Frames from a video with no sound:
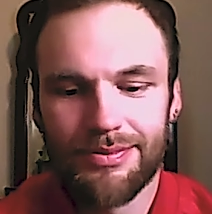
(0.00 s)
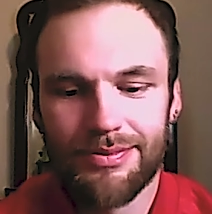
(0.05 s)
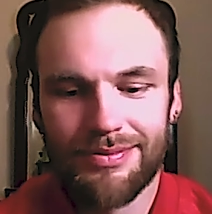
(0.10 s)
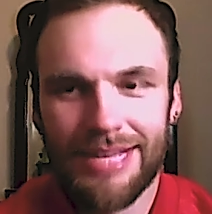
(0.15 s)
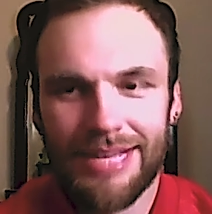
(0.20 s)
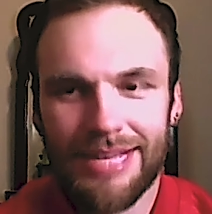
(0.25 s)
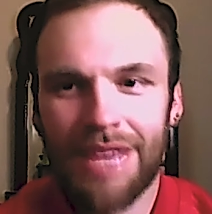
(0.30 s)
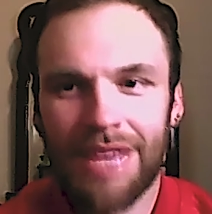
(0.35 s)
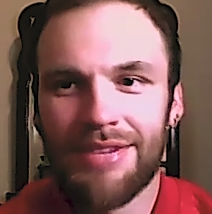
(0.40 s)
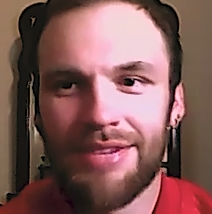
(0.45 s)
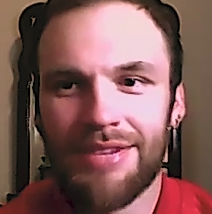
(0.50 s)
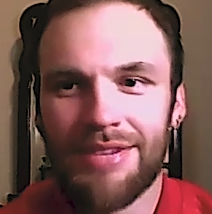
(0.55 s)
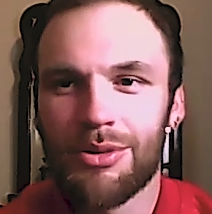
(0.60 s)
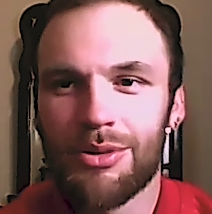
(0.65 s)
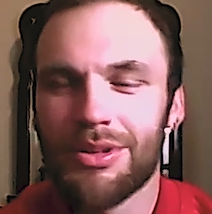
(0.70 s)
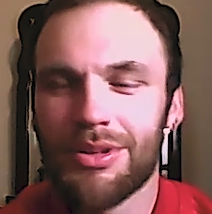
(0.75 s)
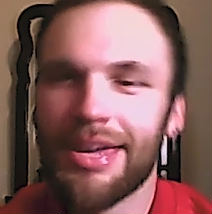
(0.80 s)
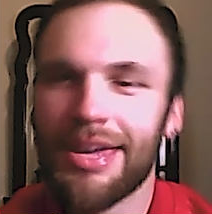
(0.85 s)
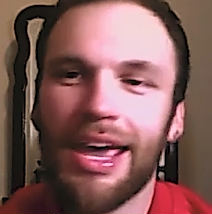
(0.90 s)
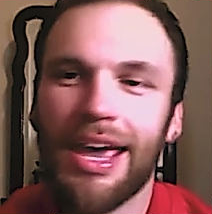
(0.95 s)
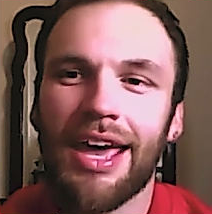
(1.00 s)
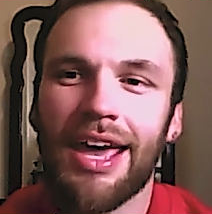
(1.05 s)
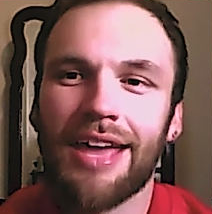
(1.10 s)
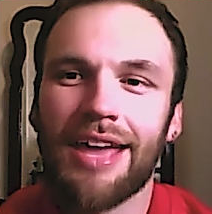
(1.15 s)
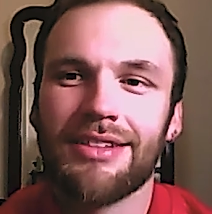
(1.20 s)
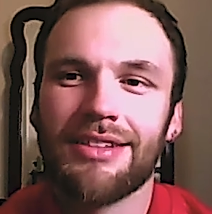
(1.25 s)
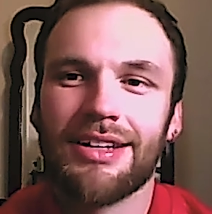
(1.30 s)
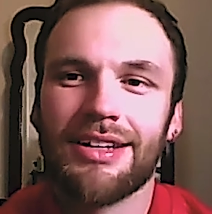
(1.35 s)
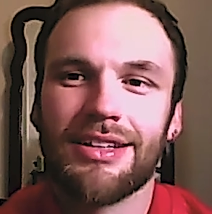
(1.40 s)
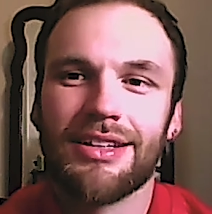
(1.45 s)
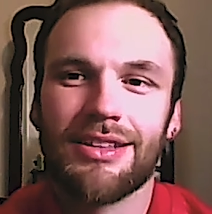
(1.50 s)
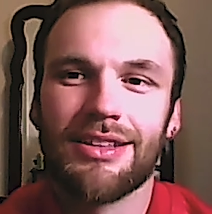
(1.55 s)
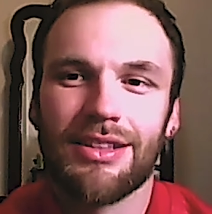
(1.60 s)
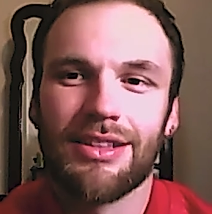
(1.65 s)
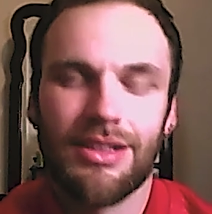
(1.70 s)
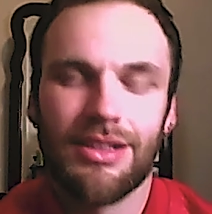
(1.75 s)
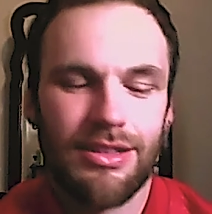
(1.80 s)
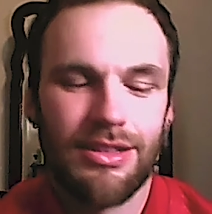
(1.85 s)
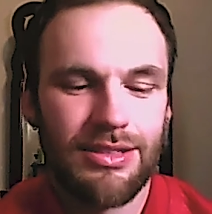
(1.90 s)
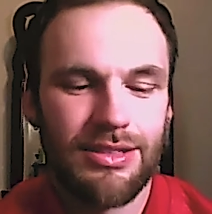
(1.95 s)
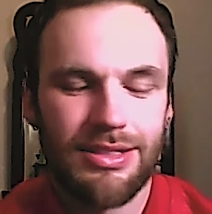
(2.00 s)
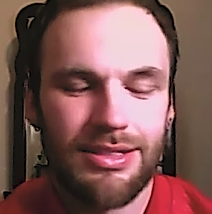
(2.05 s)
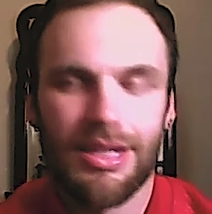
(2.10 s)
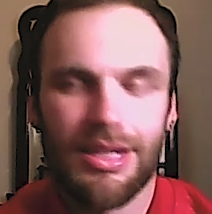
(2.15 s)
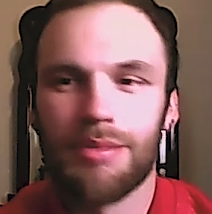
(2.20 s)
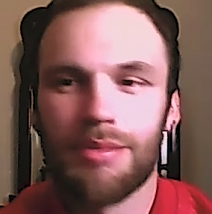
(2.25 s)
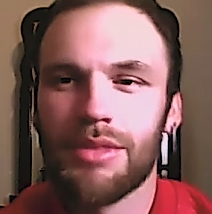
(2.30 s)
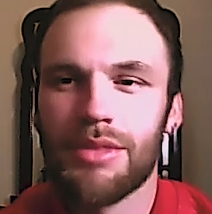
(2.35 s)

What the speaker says: I've never really had like the same